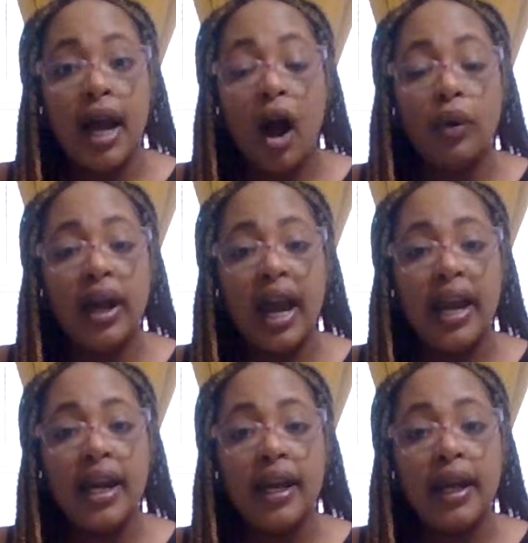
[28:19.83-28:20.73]

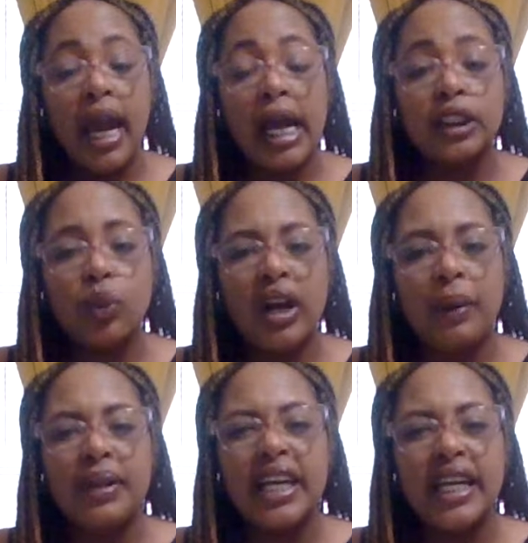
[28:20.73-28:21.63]
Okay? is what
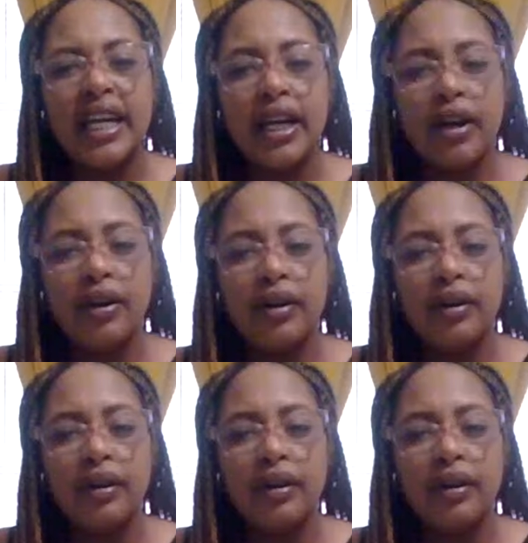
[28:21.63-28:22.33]
I'm getting here.